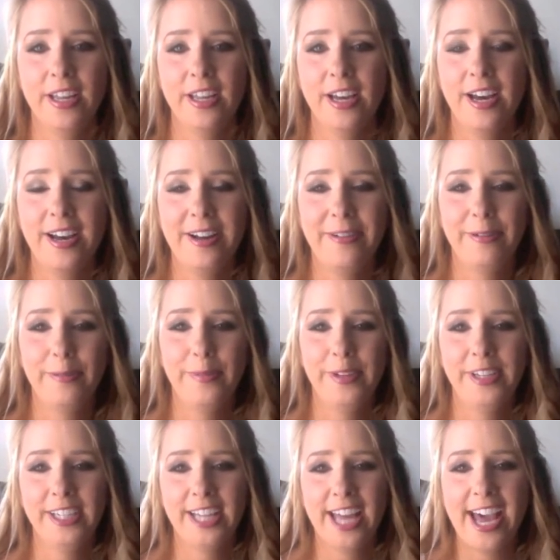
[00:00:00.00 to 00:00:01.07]
Uh, we're
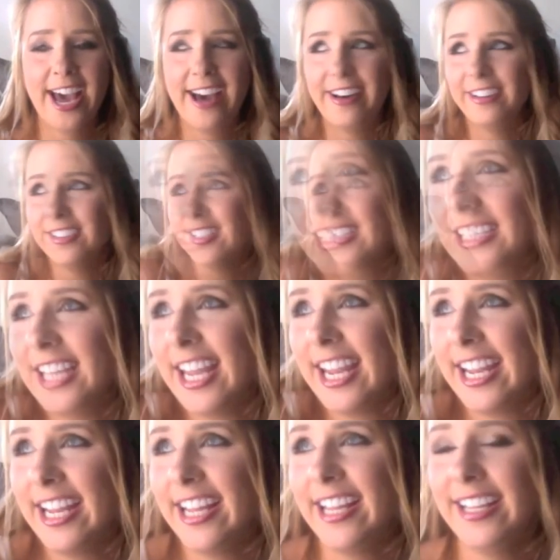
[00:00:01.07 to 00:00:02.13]
building a house,
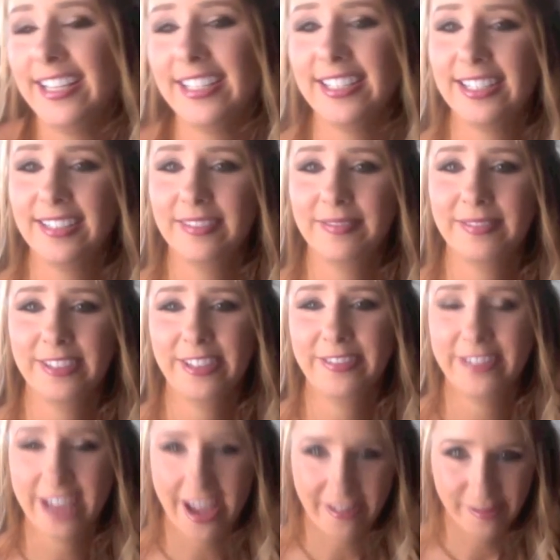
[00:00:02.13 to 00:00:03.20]
and if
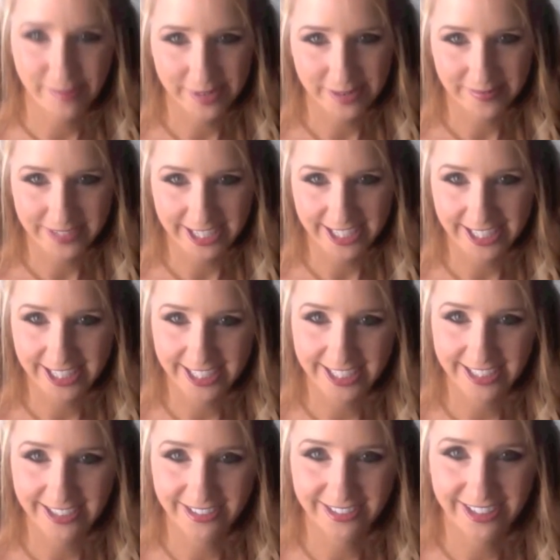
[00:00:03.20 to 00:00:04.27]
you haven't been updated, then you
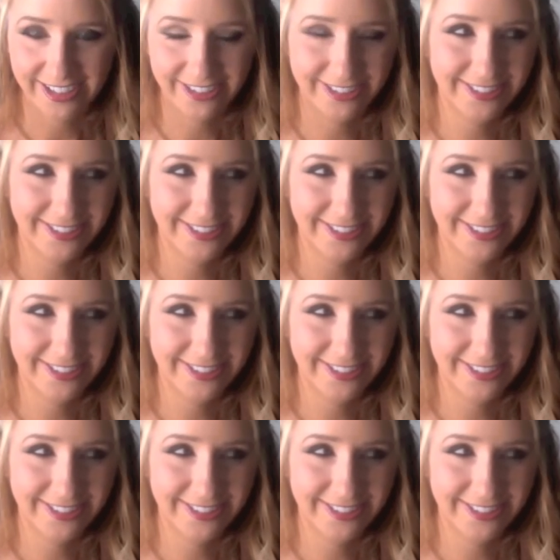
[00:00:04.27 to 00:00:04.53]
don't know.